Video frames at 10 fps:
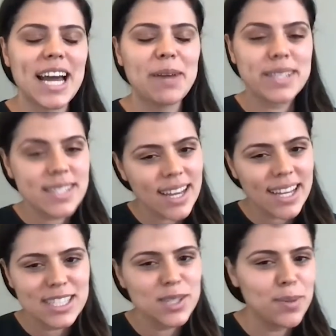I'm
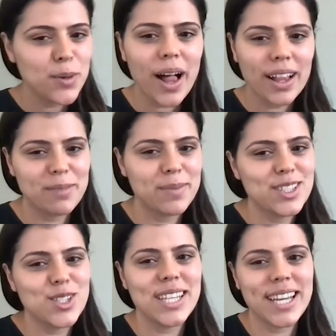excited to be welcoming
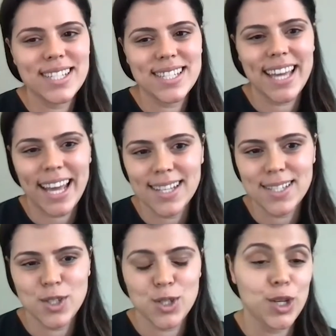today's guests,